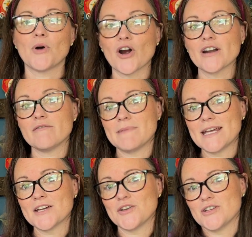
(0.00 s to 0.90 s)
Part of
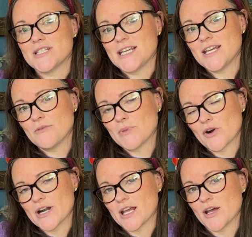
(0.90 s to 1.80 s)
being a good tea
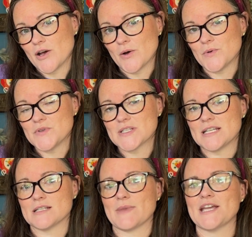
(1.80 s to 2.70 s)
party host
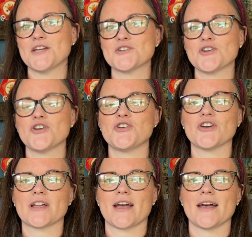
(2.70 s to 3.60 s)
is making sure your
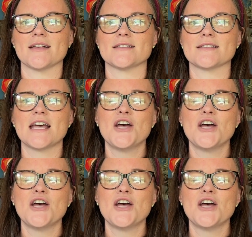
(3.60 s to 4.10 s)
guests